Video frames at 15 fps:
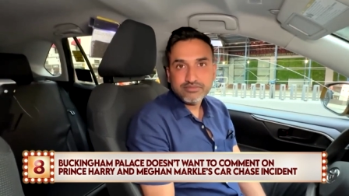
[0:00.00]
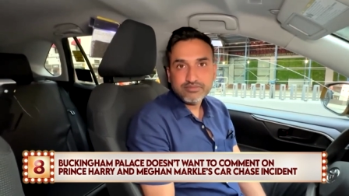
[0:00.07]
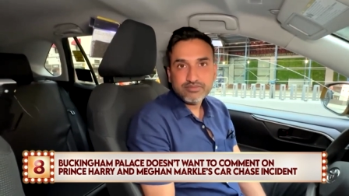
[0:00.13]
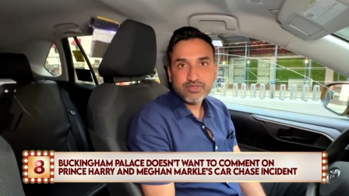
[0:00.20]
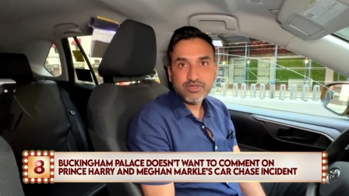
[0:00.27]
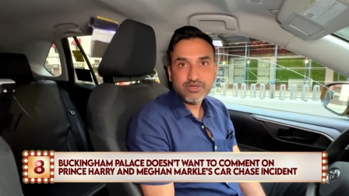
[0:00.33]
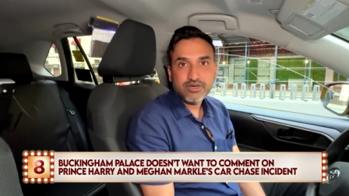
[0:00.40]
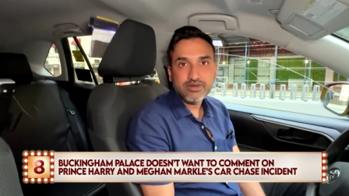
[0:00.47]

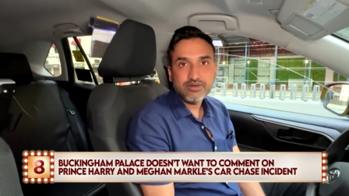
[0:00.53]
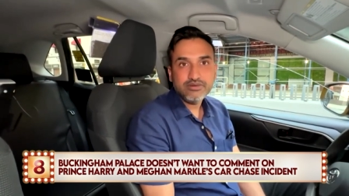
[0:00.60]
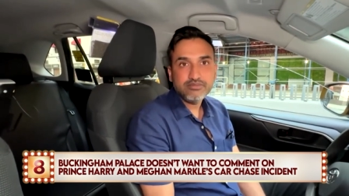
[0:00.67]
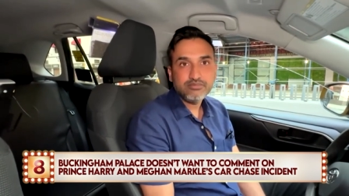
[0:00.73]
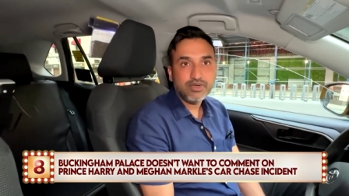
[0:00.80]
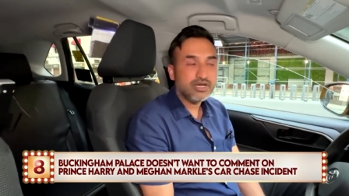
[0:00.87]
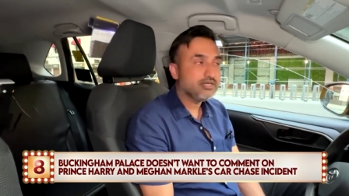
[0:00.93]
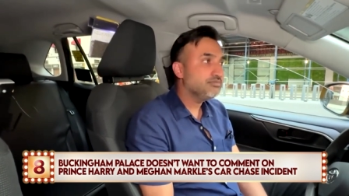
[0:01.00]
you know,
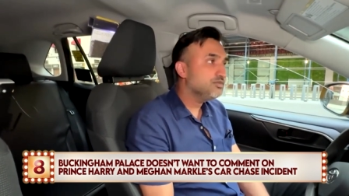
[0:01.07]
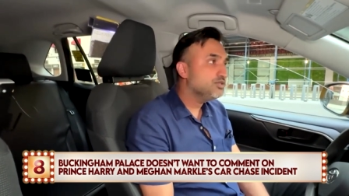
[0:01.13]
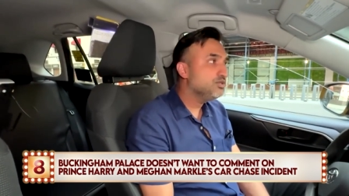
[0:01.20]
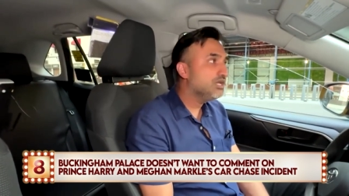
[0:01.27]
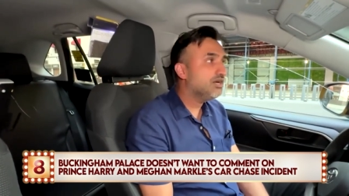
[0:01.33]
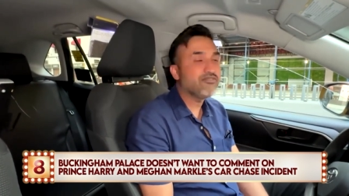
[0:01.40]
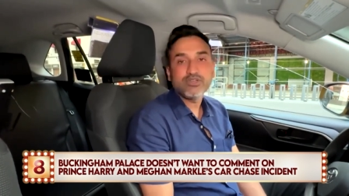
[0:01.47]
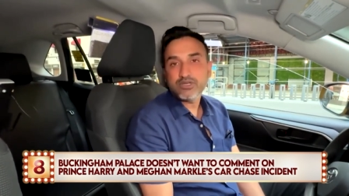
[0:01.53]
but you
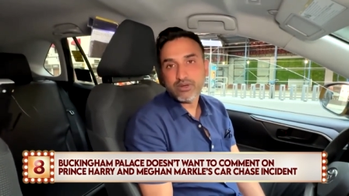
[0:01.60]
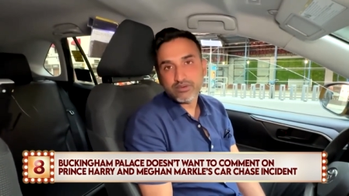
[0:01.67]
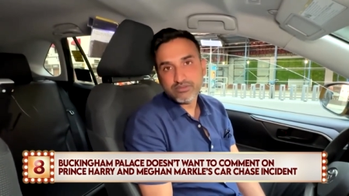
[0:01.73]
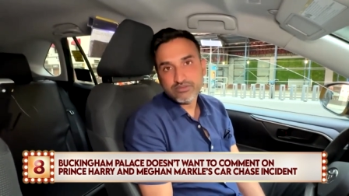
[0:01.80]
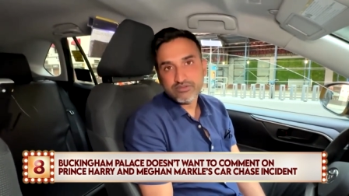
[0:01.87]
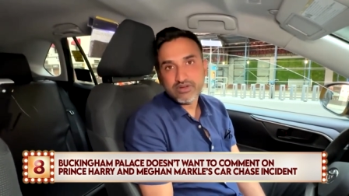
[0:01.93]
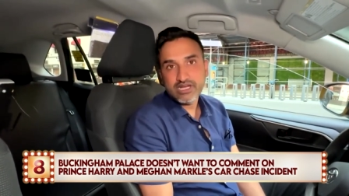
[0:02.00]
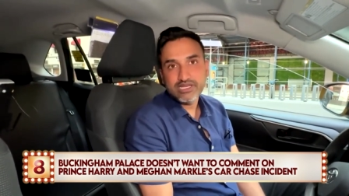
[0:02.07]
never know,
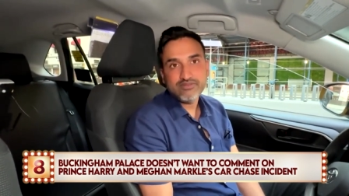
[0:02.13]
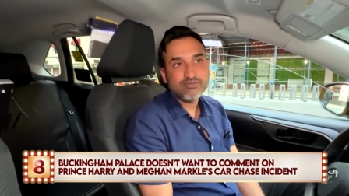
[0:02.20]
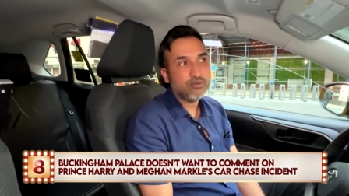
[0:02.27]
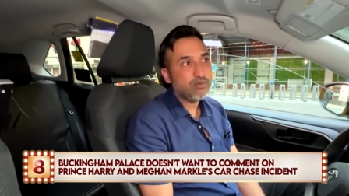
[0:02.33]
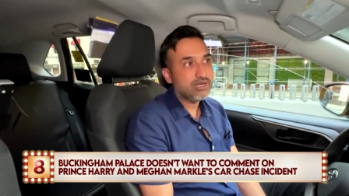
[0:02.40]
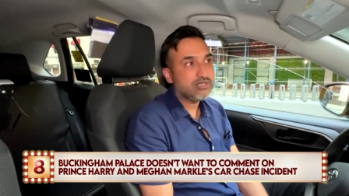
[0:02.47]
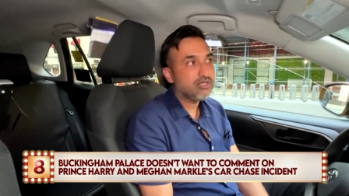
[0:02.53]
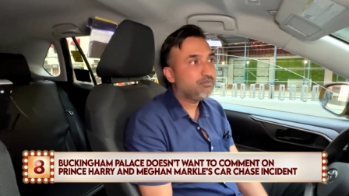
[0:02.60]
right? If the
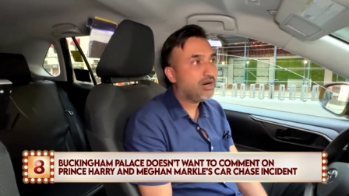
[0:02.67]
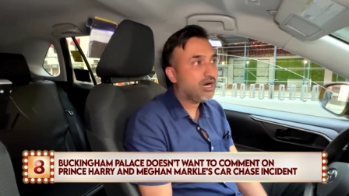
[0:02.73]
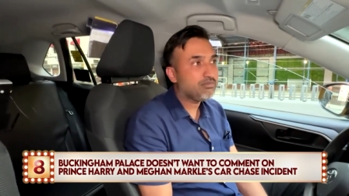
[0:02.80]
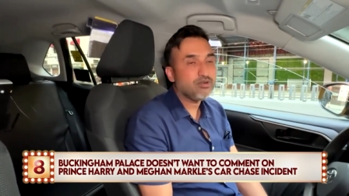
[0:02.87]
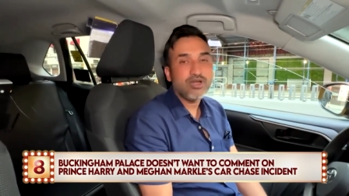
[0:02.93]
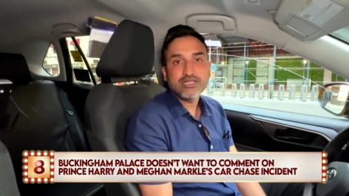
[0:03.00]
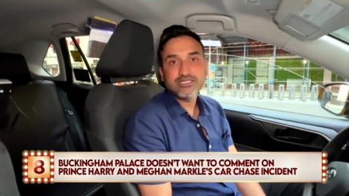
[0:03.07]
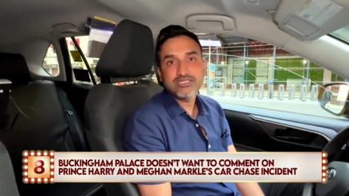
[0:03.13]
one of the
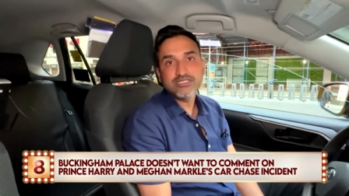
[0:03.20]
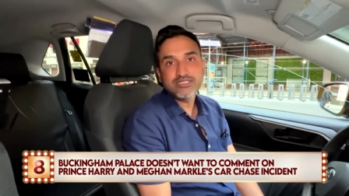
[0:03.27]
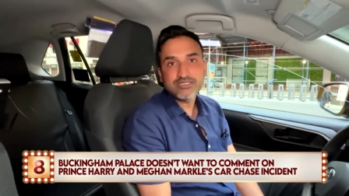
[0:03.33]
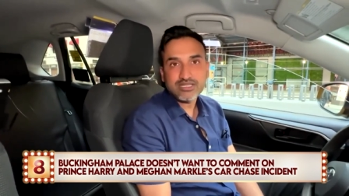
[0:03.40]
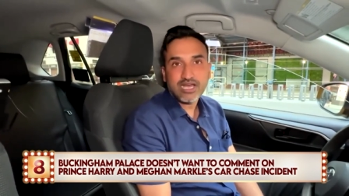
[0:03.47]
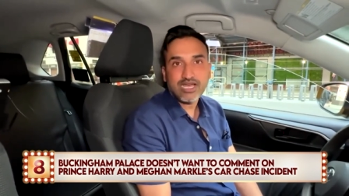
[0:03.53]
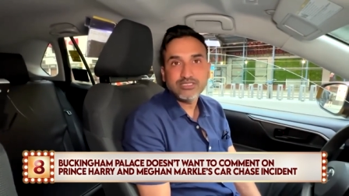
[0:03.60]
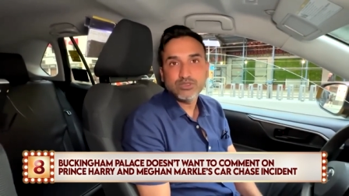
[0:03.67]
paparazzi
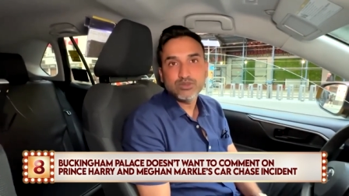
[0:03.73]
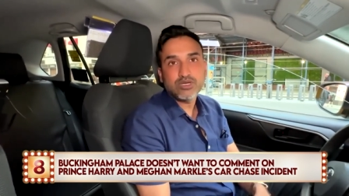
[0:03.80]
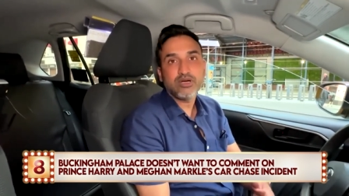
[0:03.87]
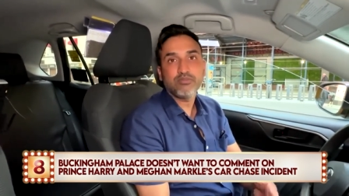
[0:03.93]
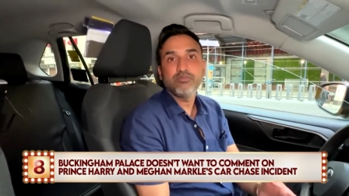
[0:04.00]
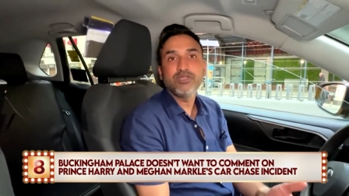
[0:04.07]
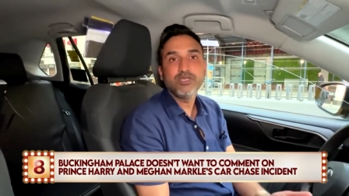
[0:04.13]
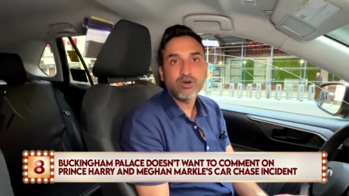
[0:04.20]
decides to
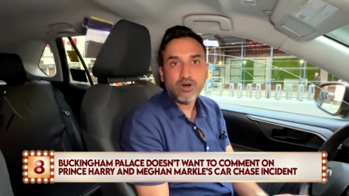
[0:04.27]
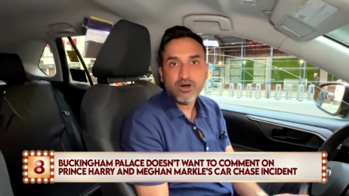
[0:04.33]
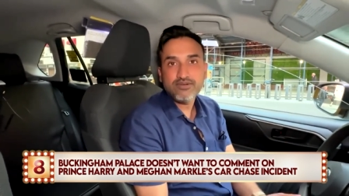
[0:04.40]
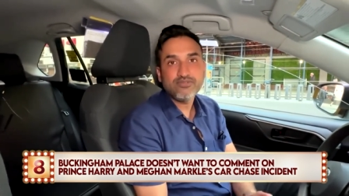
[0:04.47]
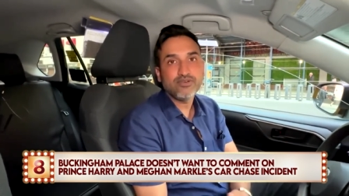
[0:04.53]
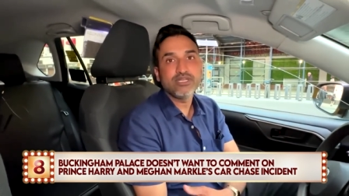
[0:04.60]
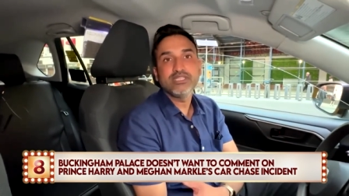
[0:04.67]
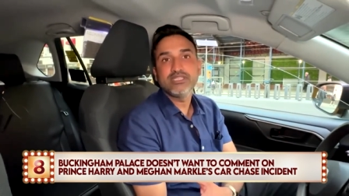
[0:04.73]
cut me
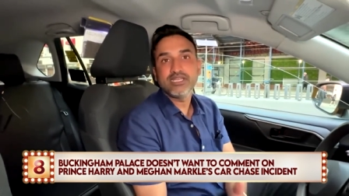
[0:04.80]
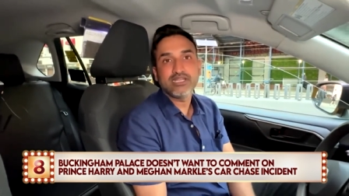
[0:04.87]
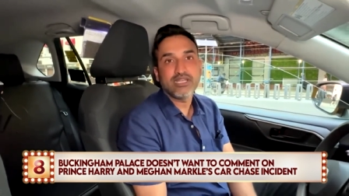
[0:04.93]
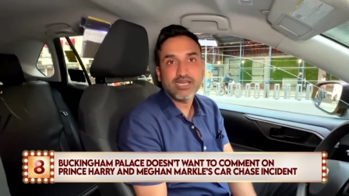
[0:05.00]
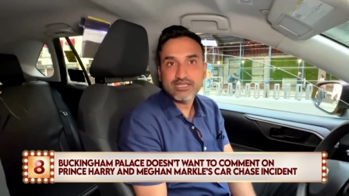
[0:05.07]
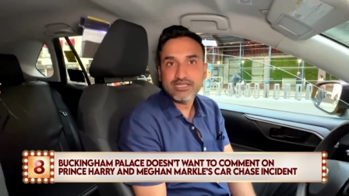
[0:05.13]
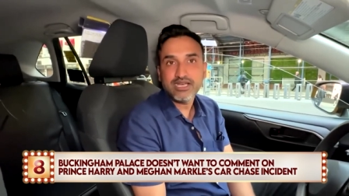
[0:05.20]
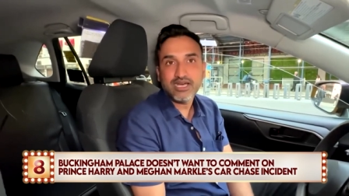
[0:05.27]
off or anything
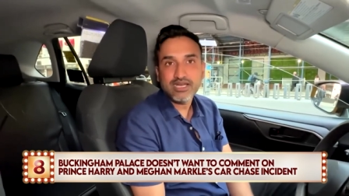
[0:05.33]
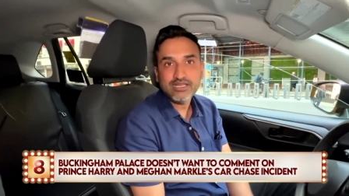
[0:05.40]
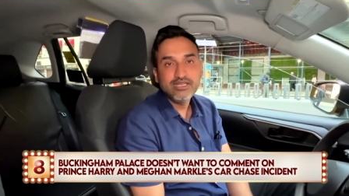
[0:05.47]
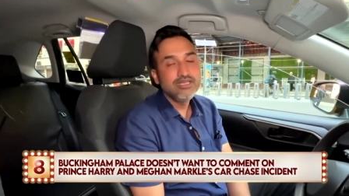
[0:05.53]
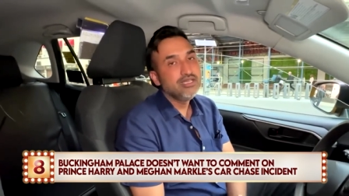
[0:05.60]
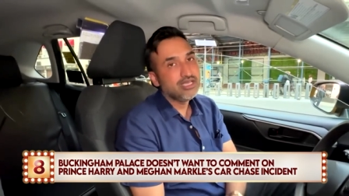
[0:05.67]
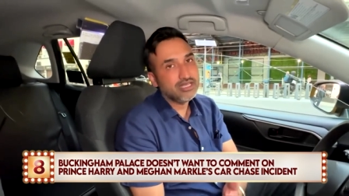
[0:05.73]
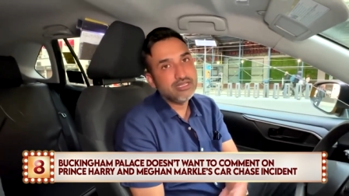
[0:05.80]
like that,
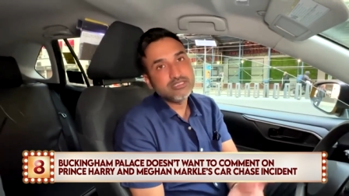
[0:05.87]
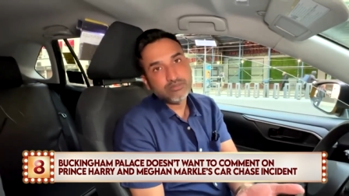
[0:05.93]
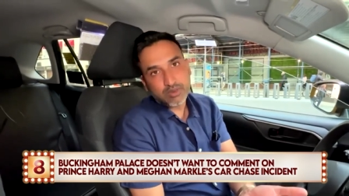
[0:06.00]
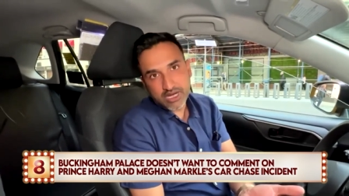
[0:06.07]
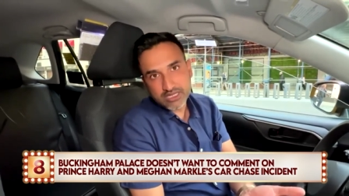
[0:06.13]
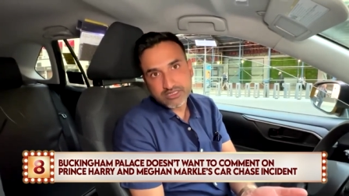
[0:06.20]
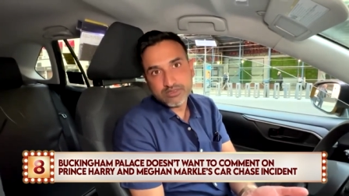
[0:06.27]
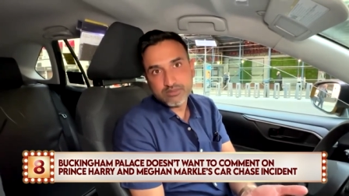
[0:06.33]
it is
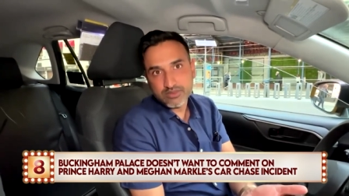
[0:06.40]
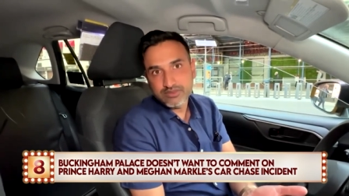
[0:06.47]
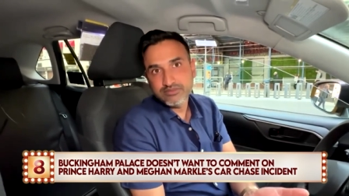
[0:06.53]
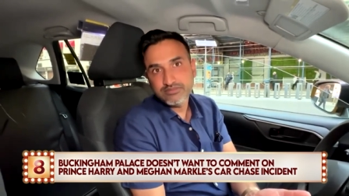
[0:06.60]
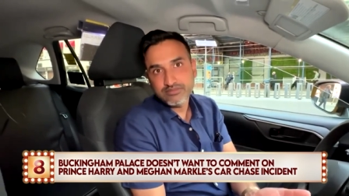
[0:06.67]
possible.